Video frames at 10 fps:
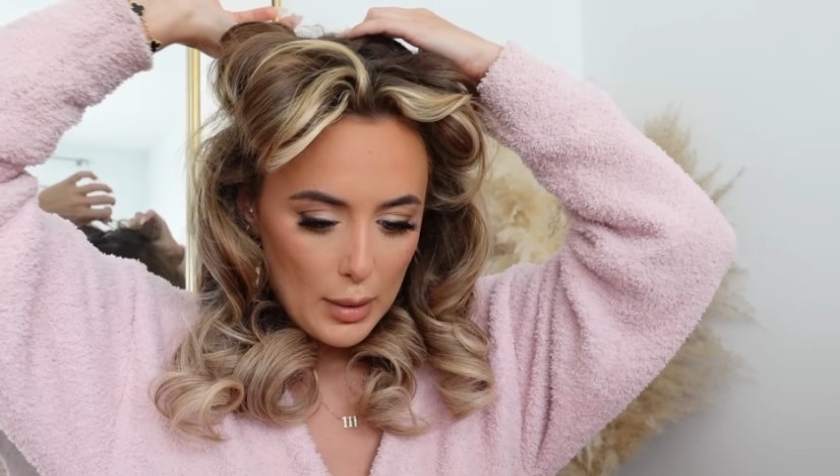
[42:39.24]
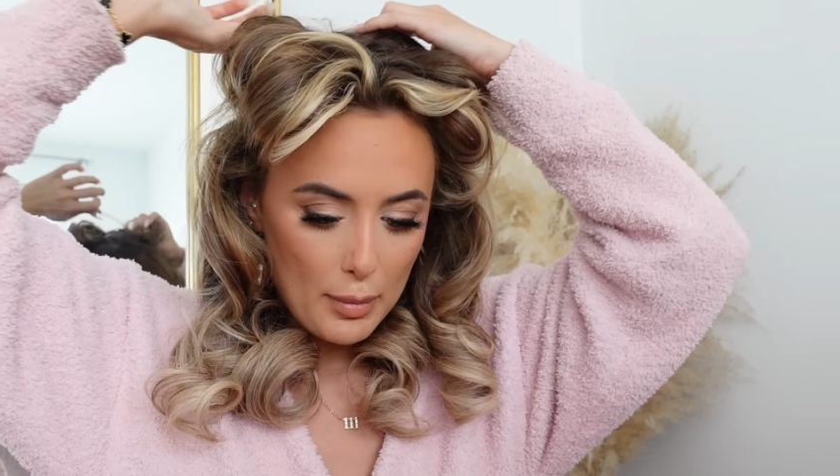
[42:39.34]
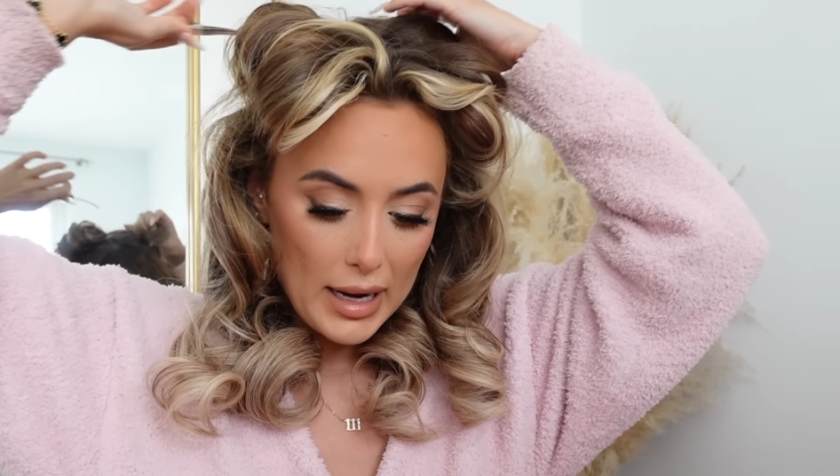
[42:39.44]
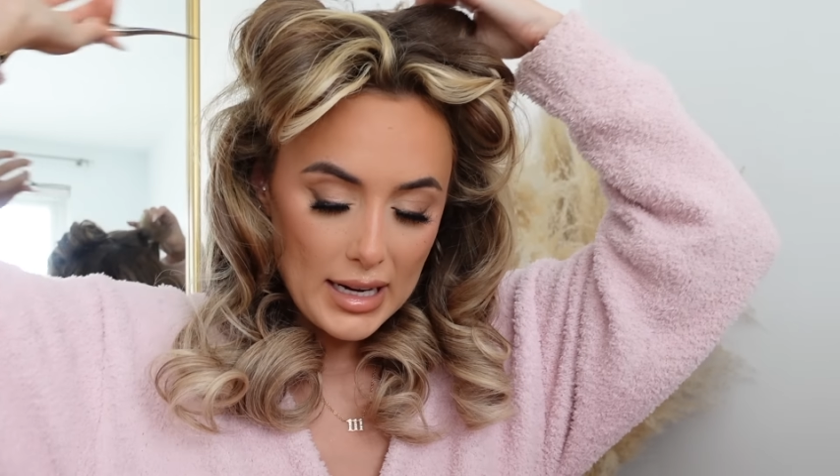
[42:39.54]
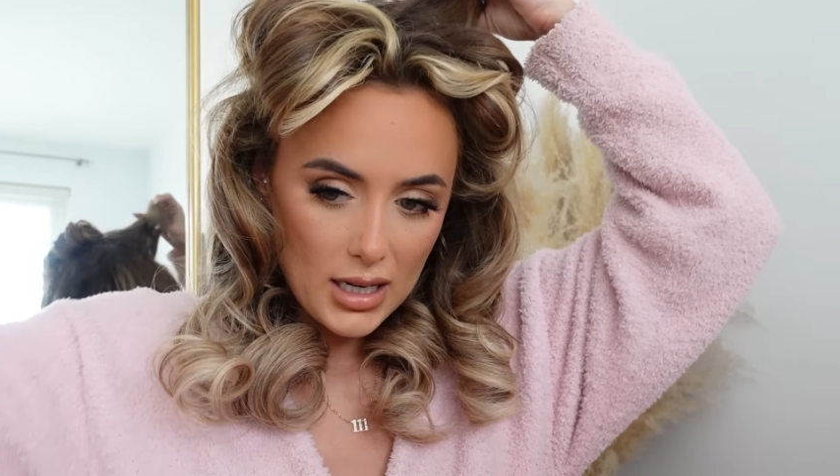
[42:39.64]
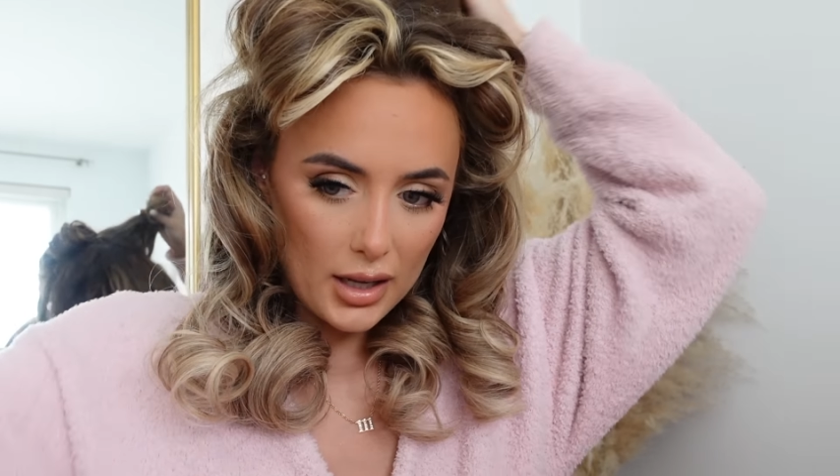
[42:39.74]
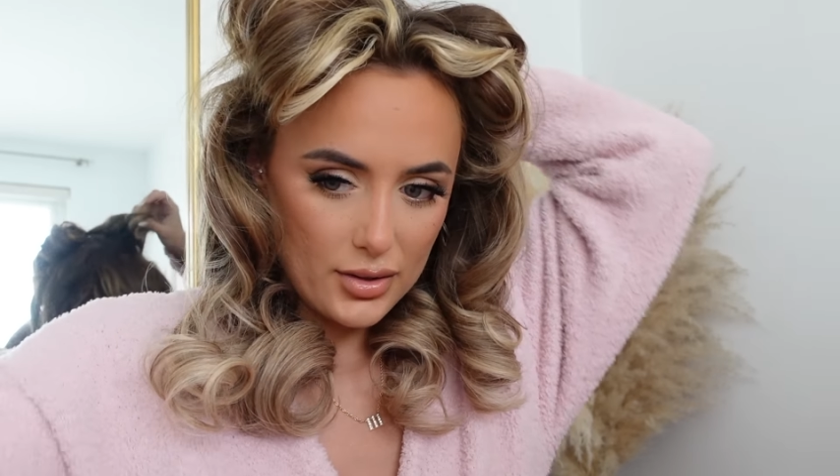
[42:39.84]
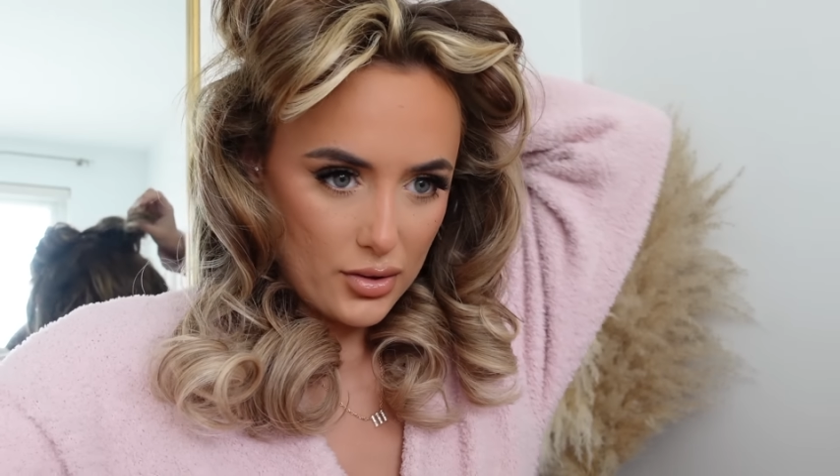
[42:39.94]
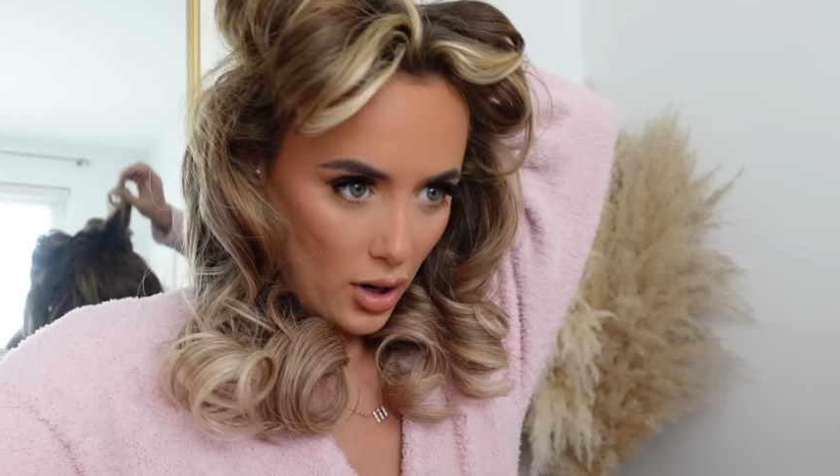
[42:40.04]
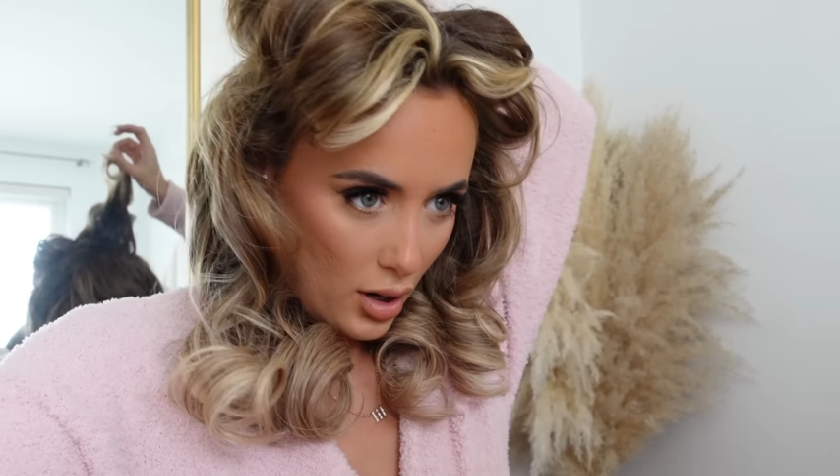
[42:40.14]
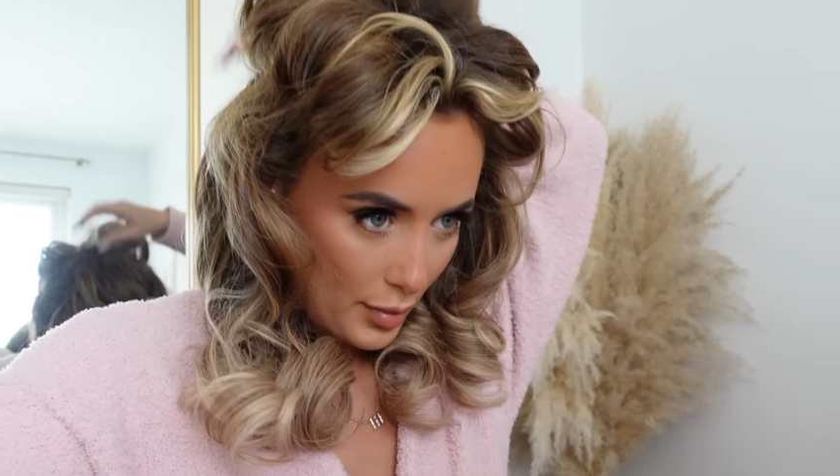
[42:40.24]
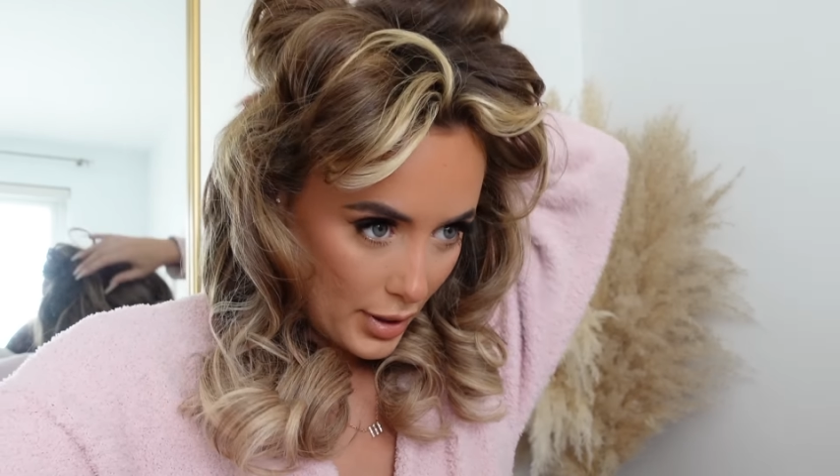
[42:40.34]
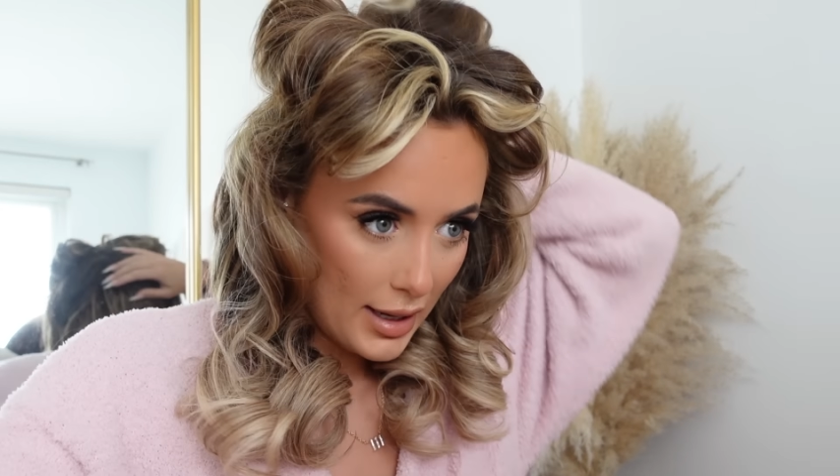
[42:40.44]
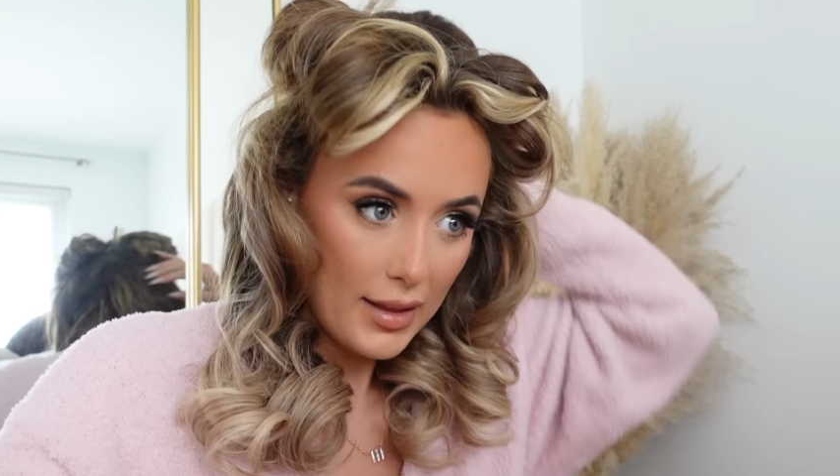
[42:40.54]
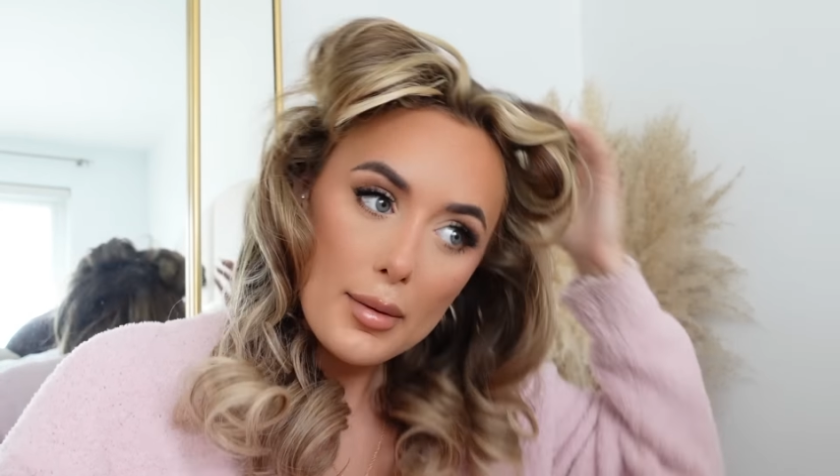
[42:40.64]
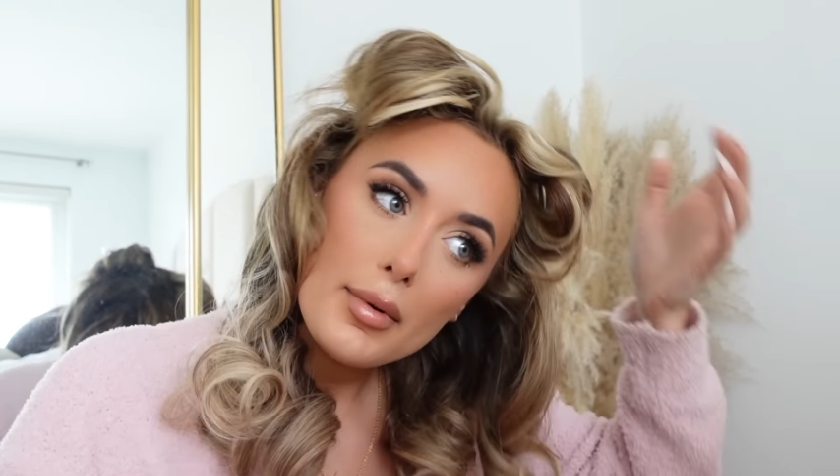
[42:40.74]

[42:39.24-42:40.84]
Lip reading: But it does drop and then it